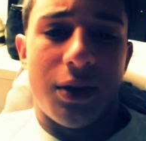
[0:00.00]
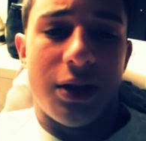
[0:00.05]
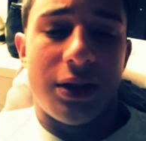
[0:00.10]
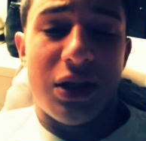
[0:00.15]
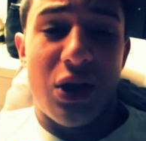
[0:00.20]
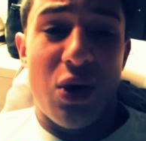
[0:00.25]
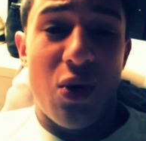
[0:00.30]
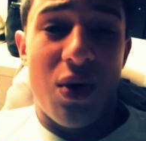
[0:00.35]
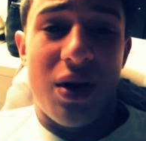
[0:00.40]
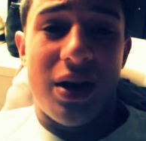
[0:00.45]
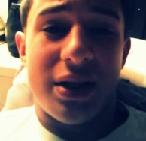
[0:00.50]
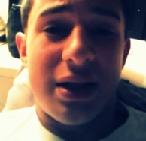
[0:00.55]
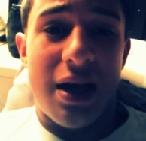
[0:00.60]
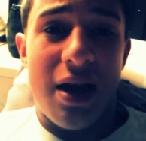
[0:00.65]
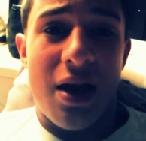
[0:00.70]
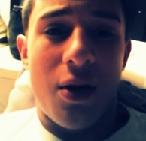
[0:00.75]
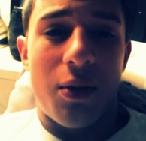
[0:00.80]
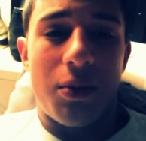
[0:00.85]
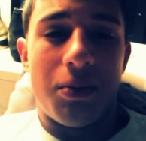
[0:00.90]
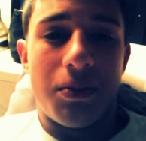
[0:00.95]
It's annoying as
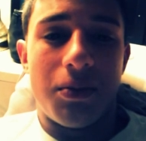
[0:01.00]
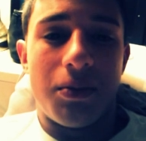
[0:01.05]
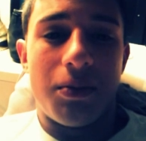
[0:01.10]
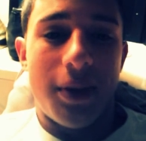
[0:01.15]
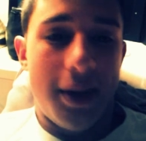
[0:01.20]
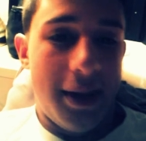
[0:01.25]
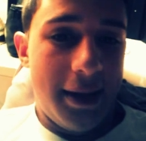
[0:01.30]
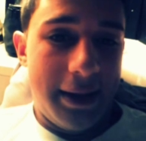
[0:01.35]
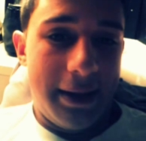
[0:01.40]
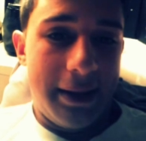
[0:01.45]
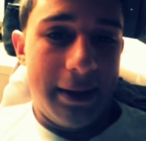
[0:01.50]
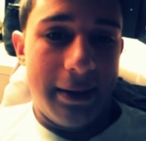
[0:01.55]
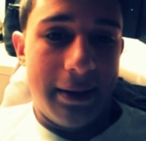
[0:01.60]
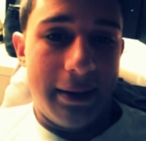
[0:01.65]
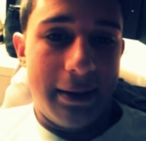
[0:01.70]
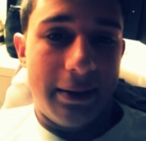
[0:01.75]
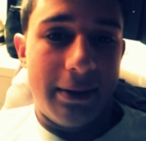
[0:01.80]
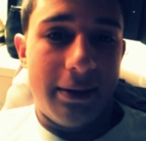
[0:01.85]
hell. Please,